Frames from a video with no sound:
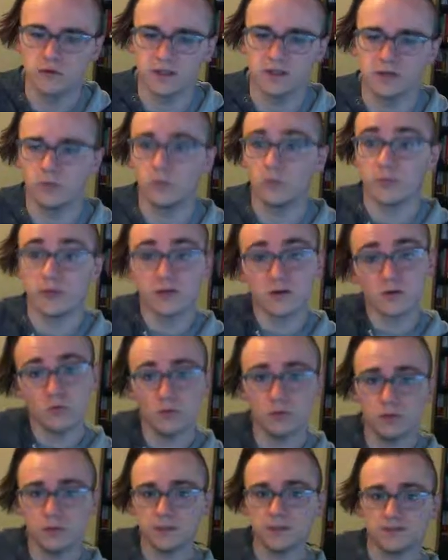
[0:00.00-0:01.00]
It will be
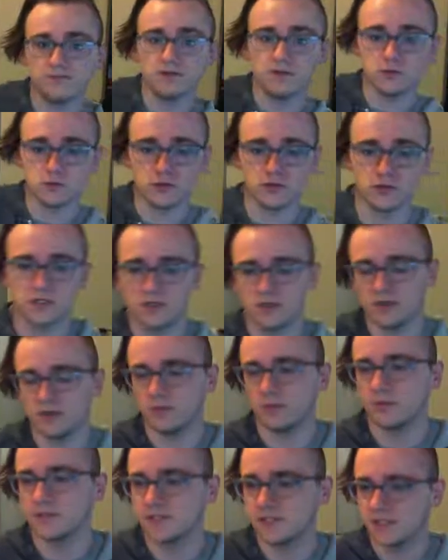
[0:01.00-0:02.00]
cool in the future to be
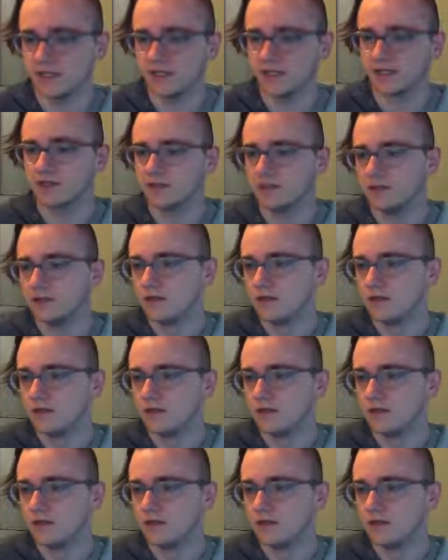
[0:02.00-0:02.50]
able to like